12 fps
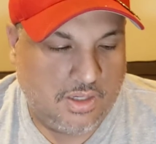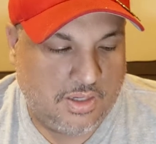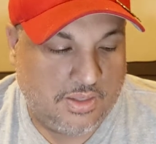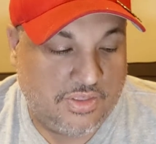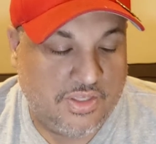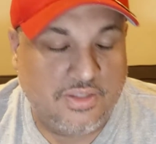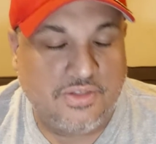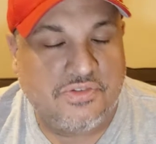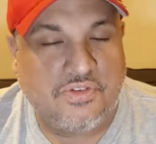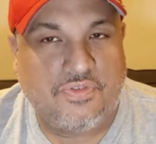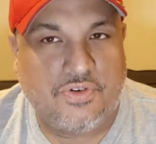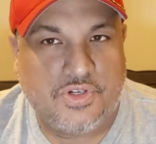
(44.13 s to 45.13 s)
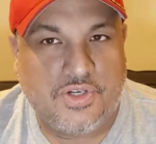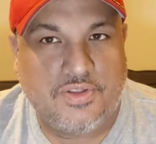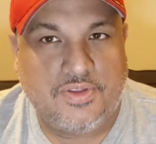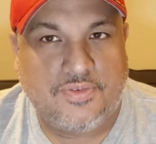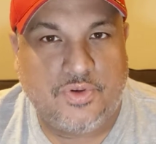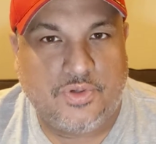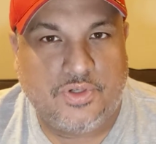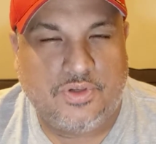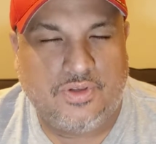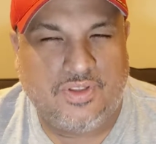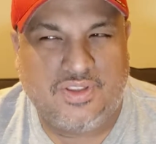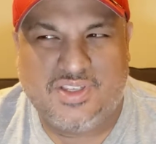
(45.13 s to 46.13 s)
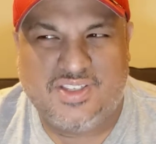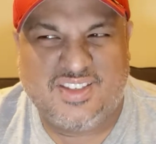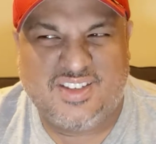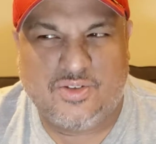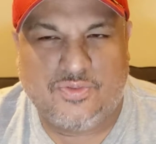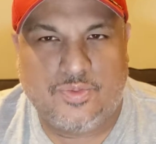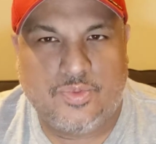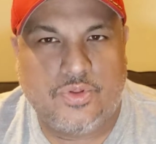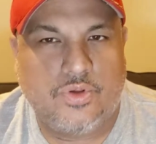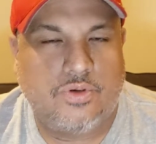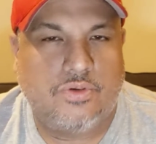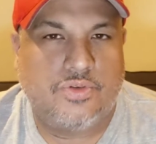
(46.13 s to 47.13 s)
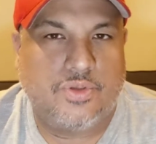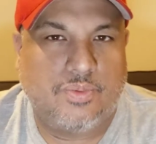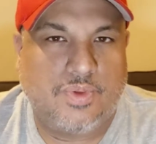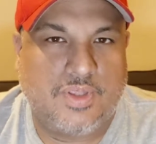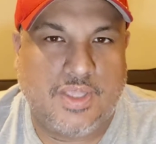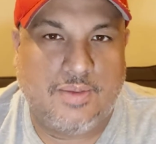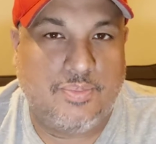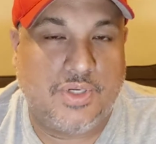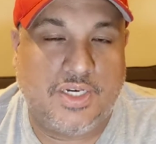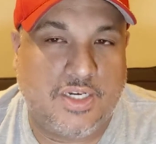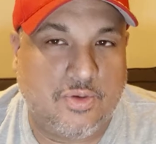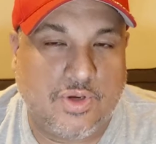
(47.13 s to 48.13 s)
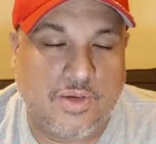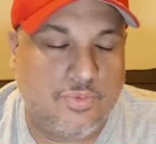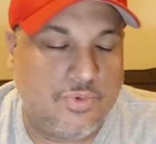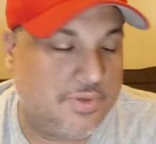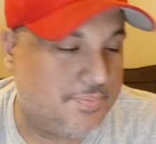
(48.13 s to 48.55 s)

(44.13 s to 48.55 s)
I think this is the first year they've gone to. I think it's like November 3rd or something like that. But anyway,